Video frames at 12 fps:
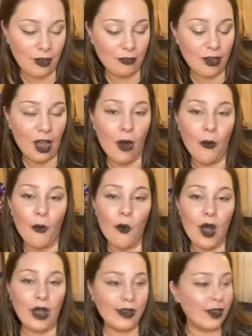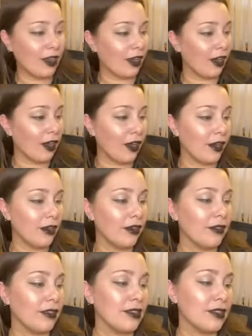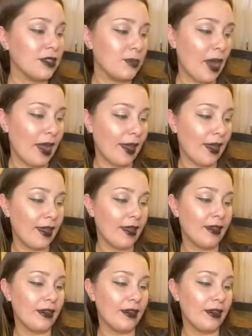got one here. This is by